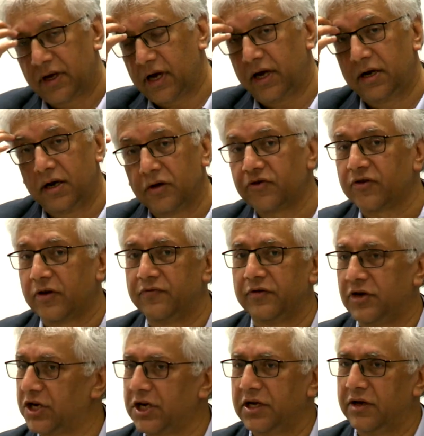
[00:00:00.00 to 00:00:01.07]
And Notes on
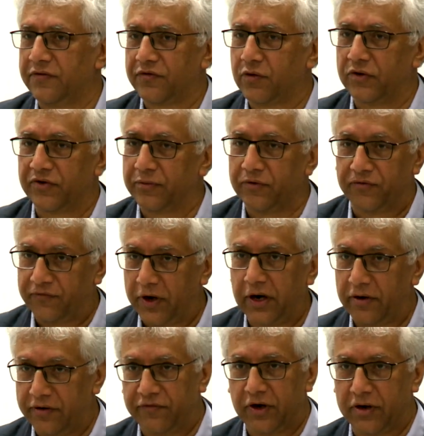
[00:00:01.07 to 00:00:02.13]
Virginia, of course, was
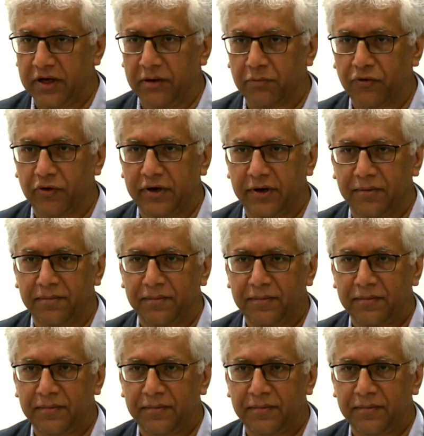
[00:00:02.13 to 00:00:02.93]
very, very important.